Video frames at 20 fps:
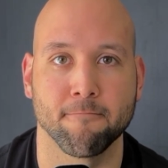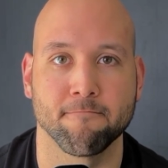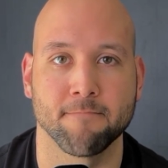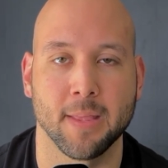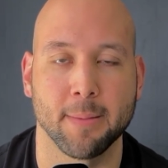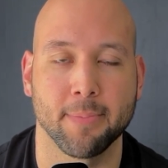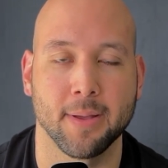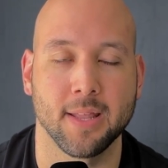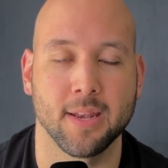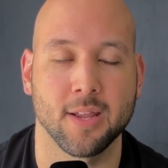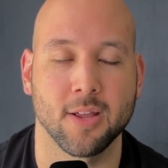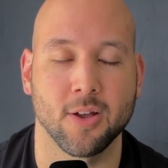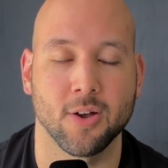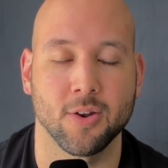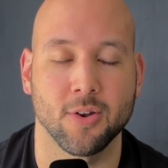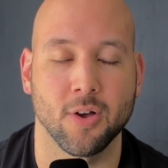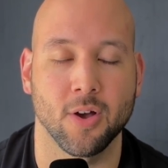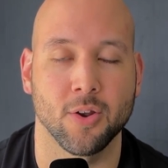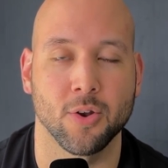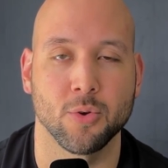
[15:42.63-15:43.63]
depending
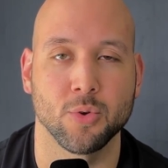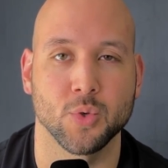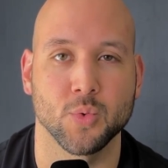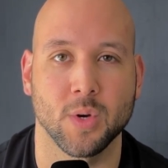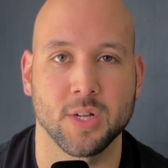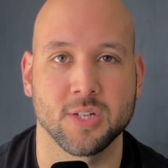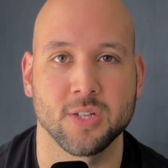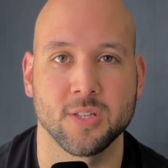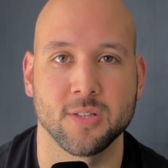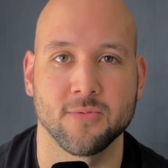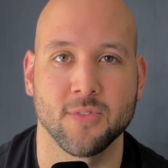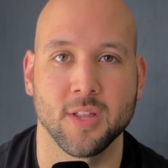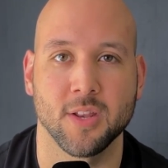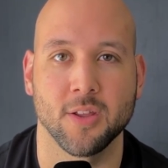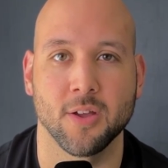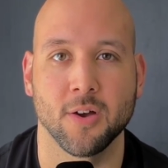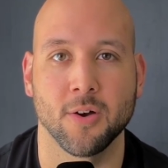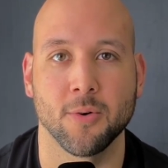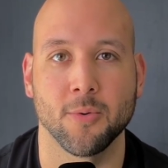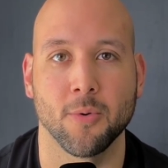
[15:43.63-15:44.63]
on who's watching this
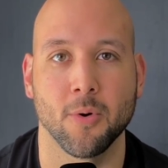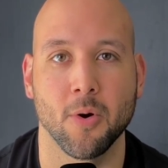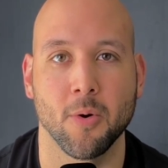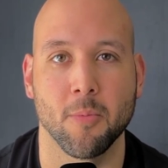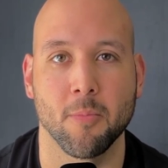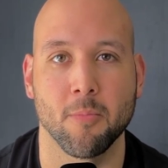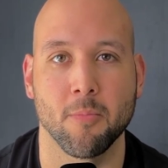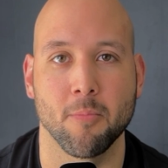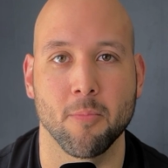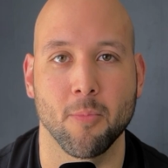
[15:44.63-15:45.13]
video,